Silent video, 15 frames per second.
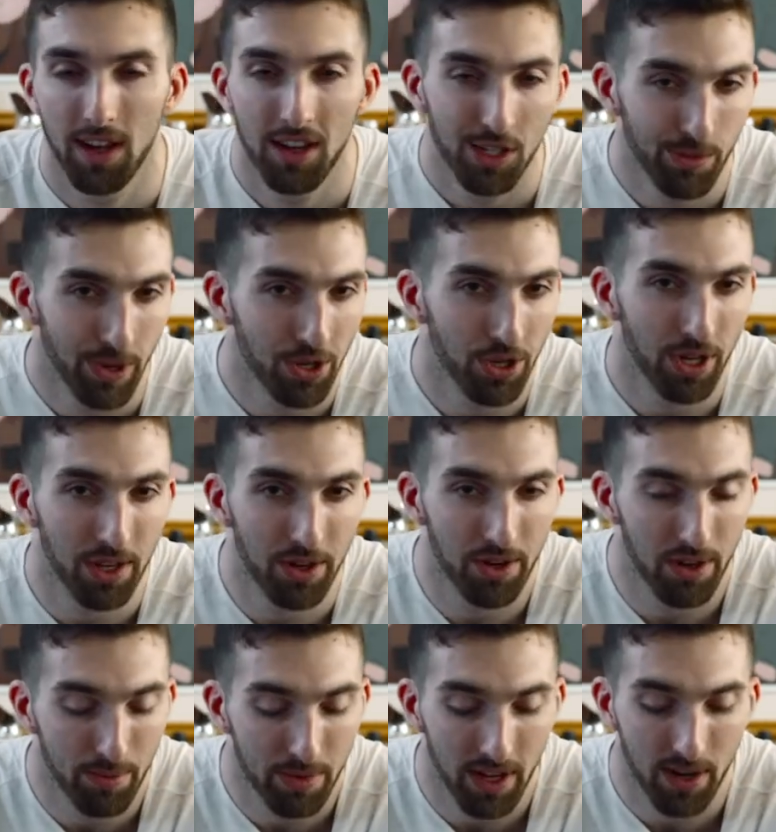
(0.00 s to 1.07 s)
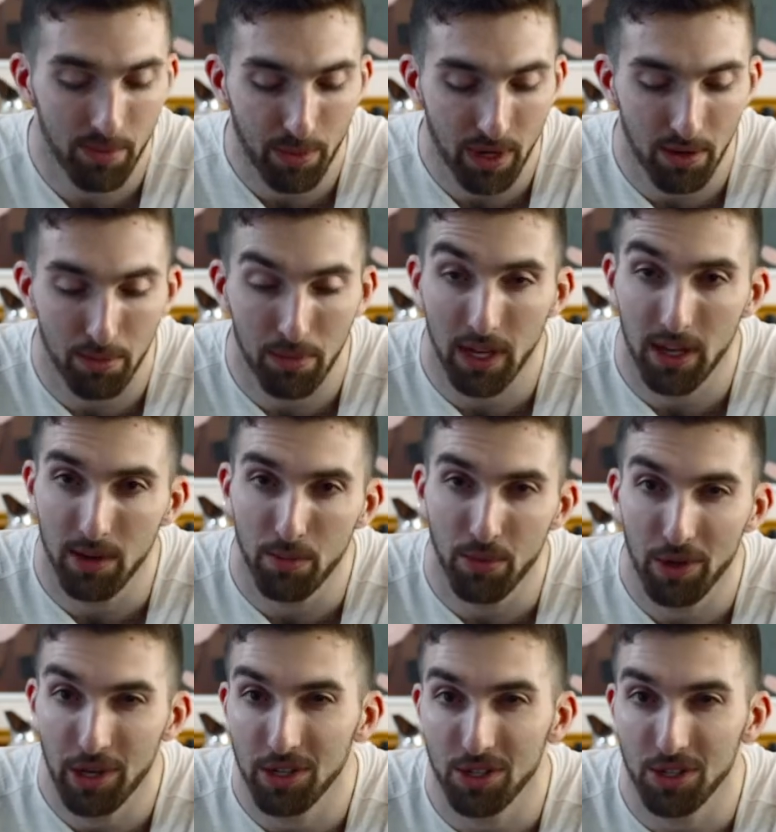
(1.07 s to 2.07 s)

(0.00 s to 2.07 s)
especially in Europe, that I'm gonna be in pretty